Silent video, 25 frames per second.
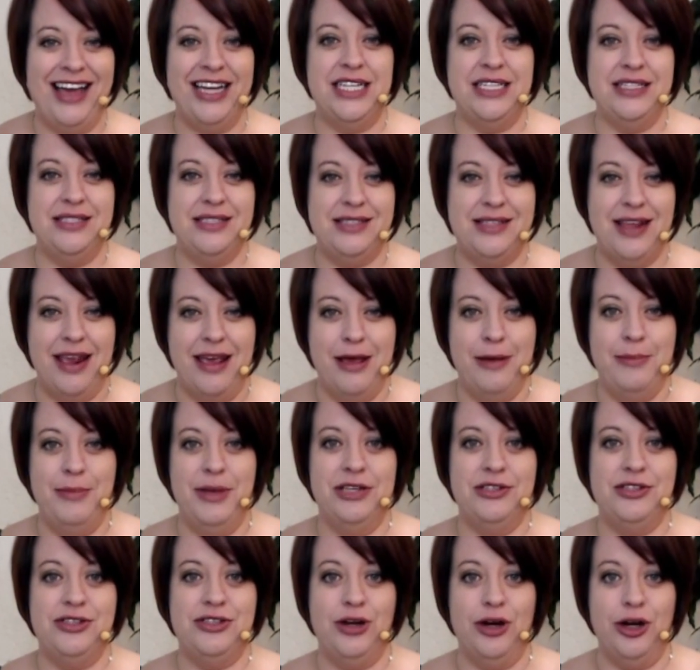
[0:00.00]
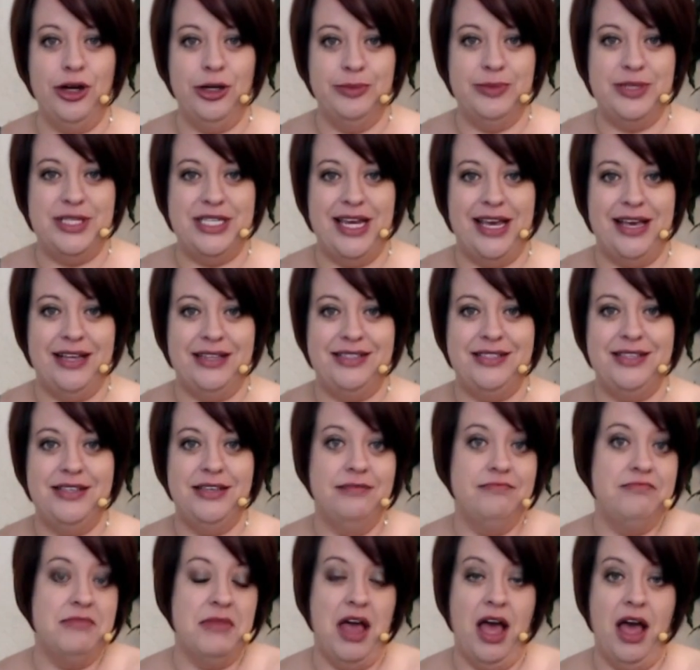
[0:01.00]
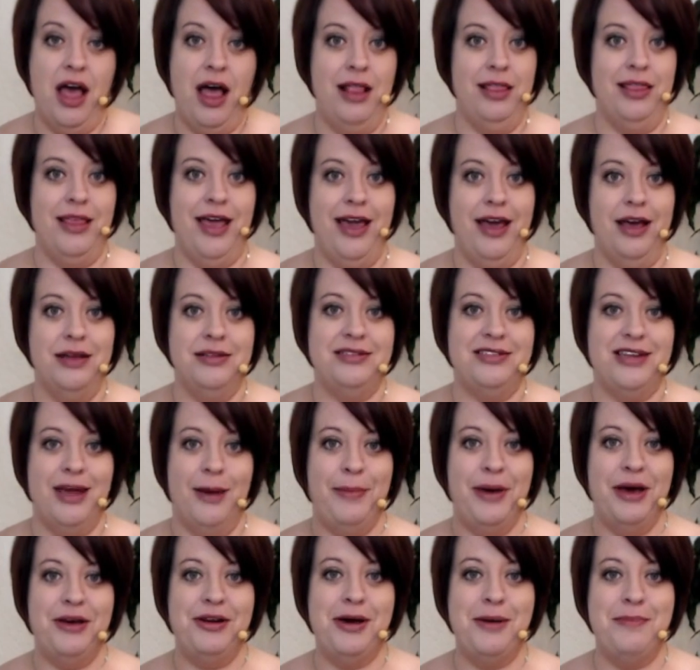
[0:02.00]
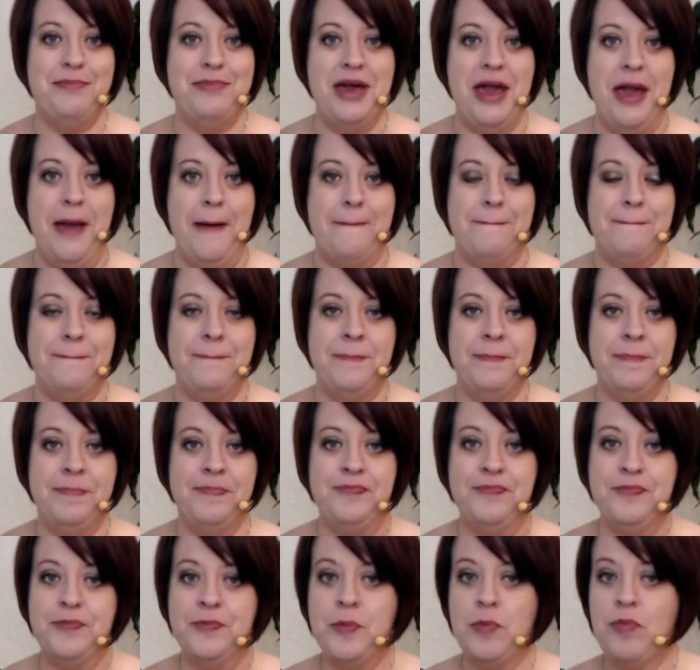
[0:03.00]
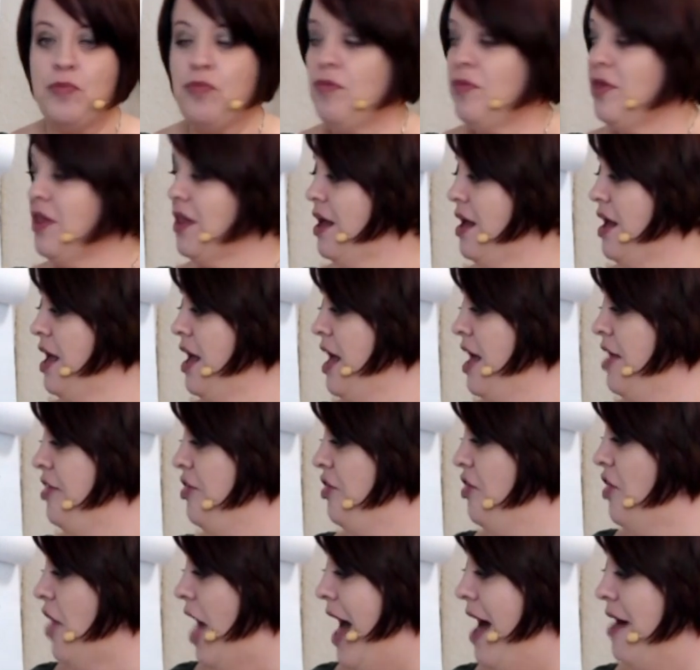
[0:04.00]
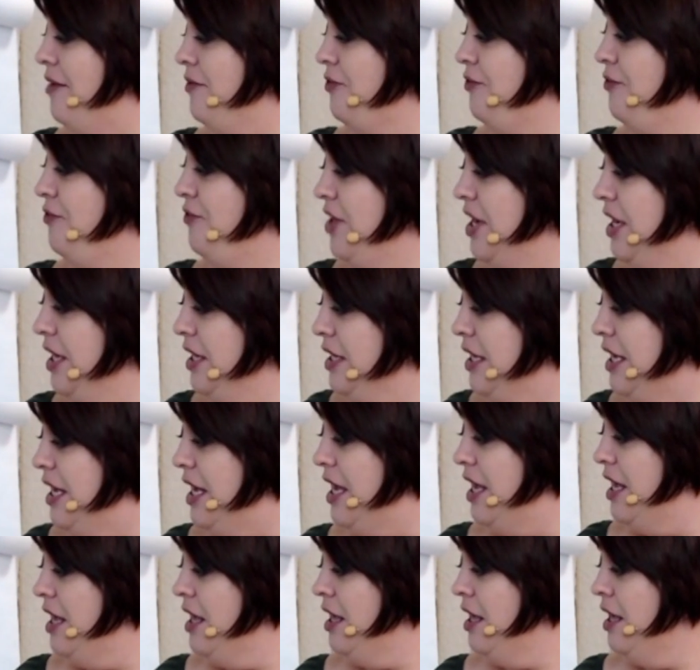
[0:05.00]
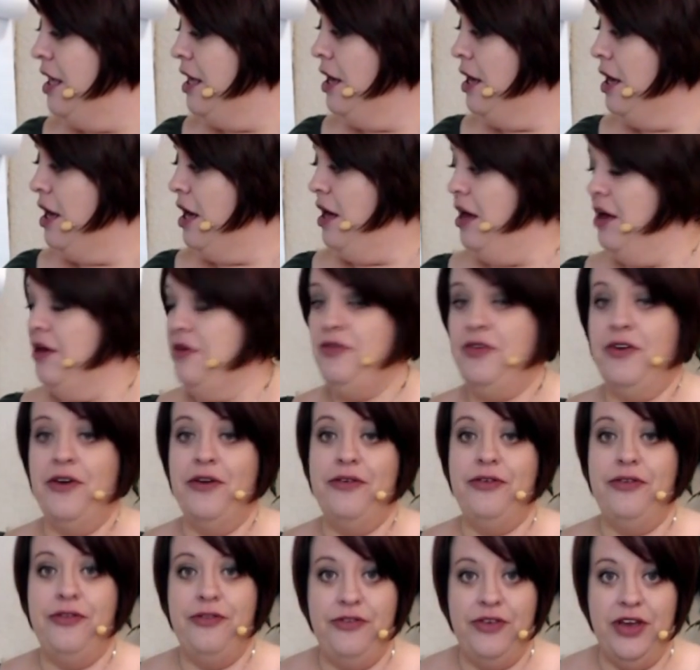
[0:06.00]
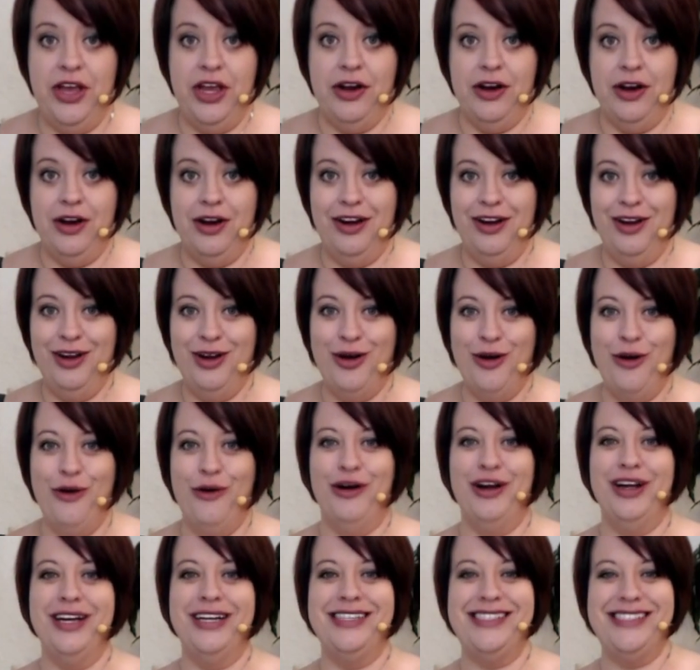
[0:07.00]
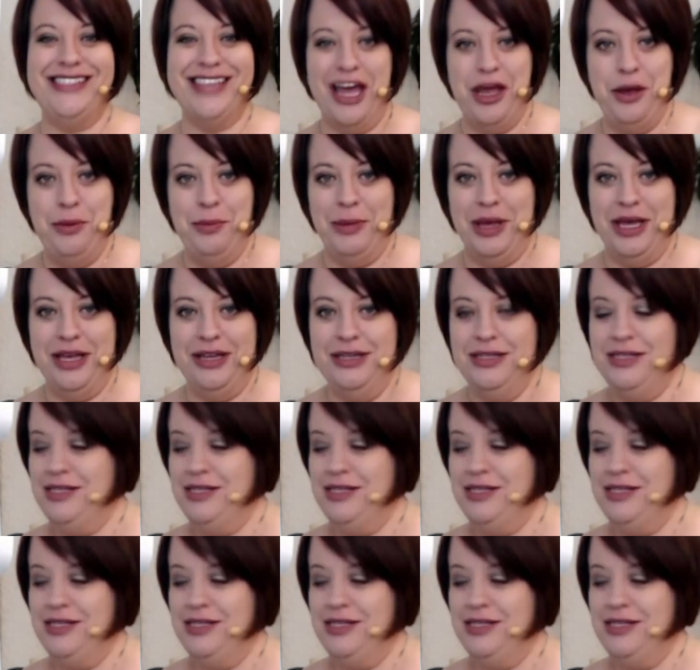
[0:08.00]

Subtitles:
same circumstance, a layout step out on beam. And that feeling of fear or excitement